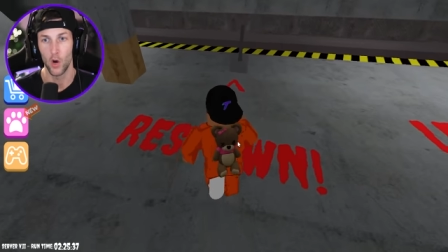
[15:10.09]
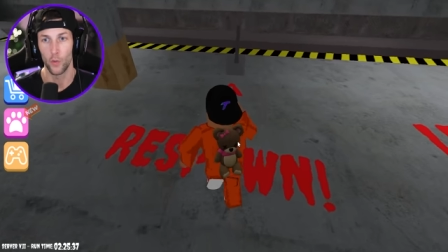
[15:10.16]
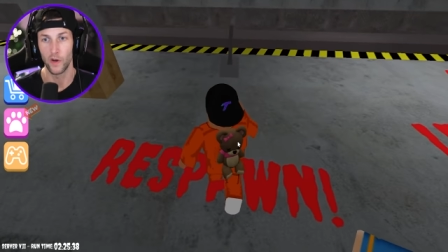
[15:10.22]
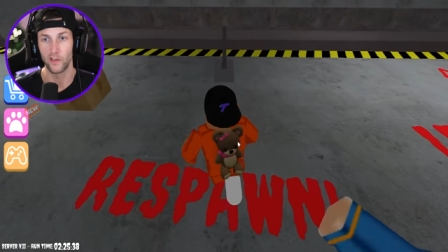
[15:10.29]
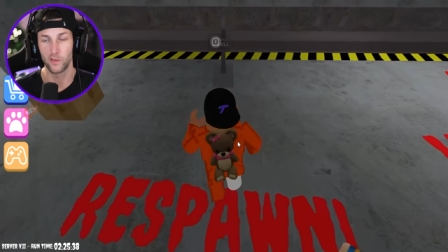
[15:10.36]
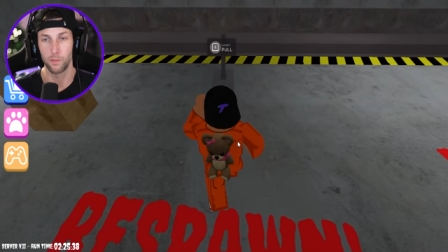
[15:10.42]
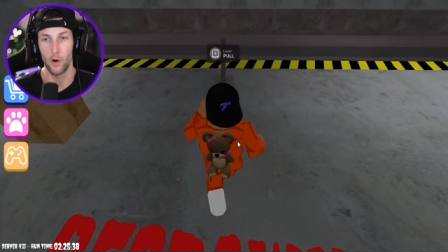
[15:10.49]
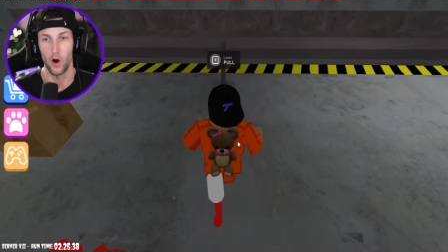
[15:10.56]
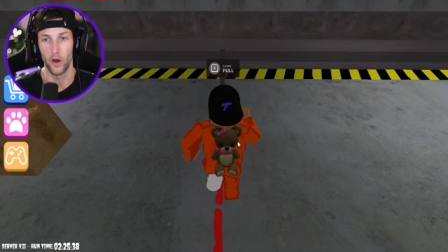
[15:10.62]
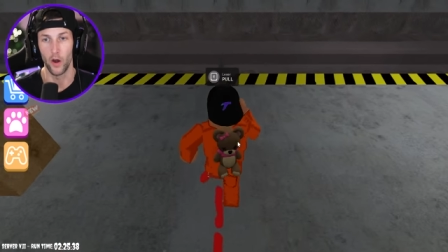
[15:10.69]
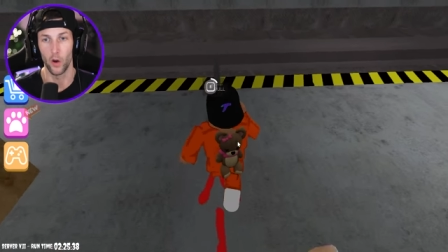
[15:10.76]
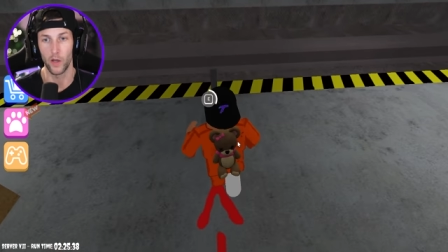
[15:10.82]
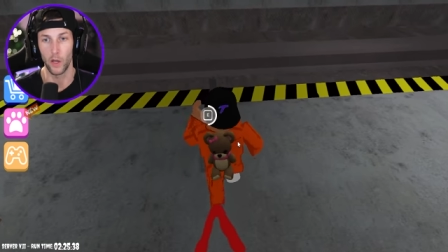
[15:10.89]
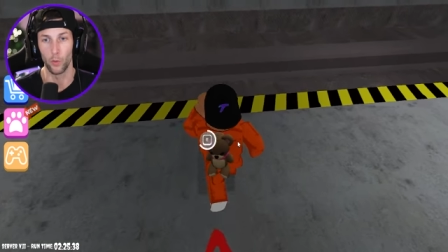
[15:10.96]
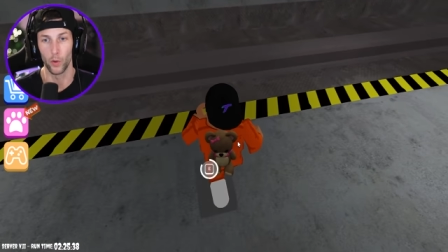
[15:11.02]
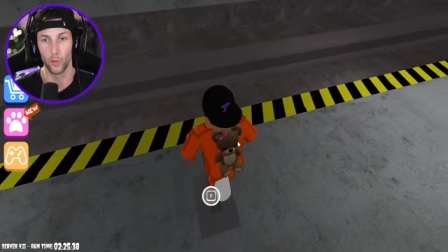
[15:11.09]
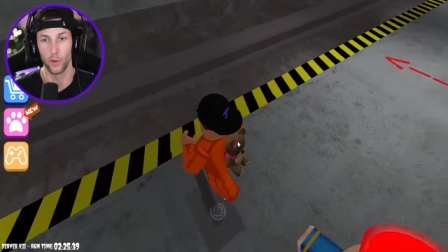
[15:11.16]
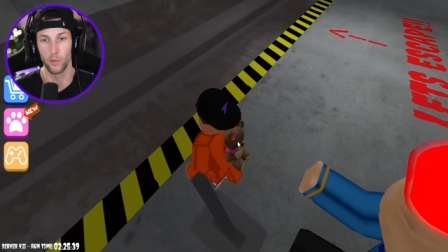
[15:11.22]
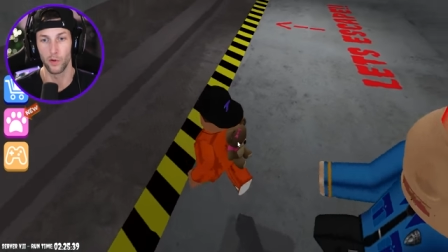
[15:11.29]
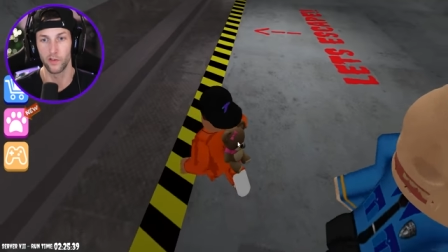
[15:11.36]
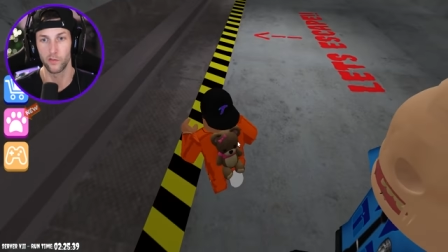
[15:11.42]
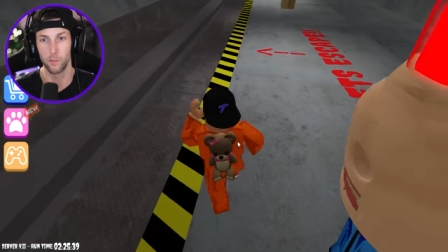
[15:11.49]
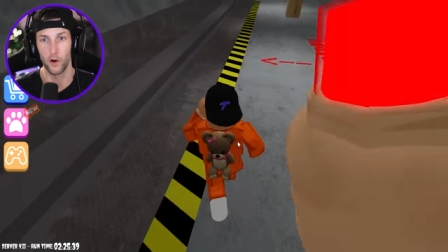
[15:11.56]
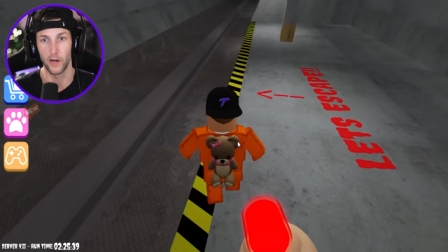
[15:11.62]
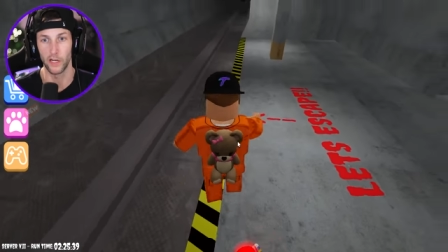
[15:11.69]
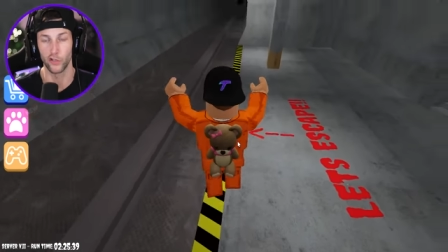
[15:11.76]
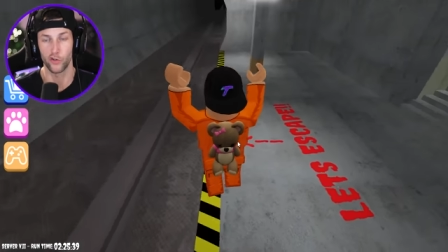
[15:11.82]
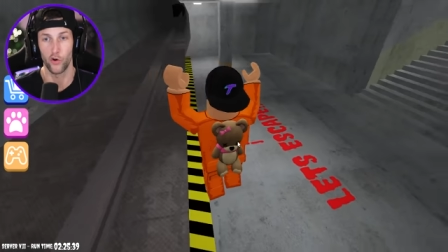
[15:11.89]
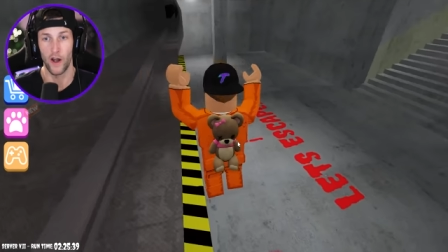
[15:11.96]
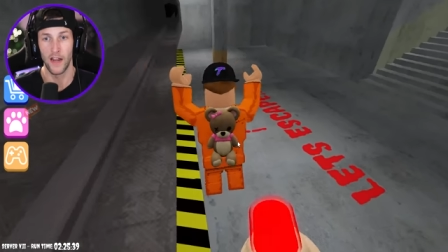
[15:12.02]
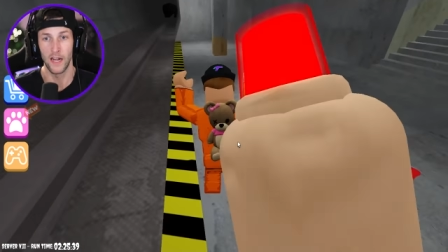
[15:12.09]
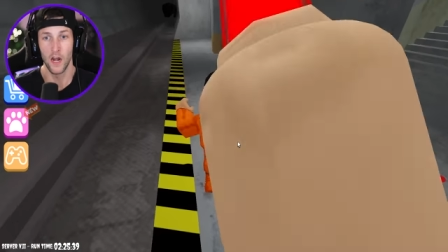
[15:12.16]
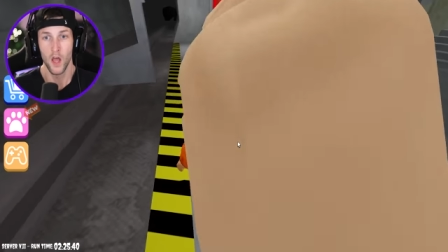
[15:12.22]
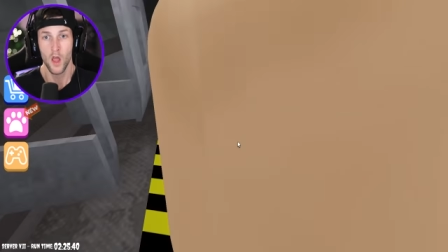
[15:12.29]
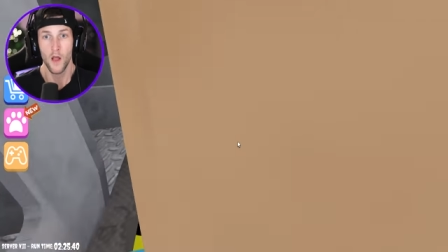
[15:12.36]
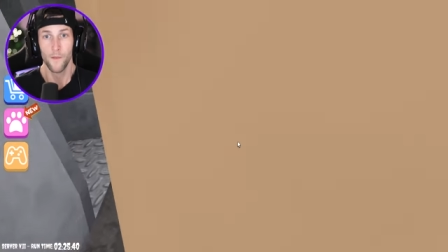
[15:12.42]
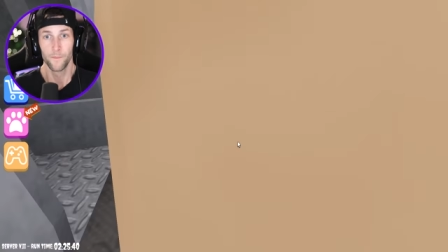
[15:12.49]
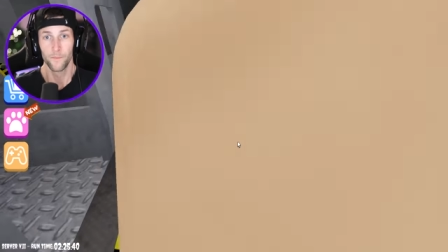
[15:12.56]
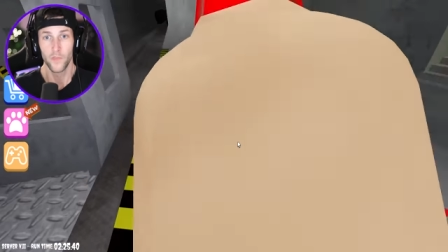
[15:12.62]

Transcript: Respawn. Okay, what are we respawning? A train?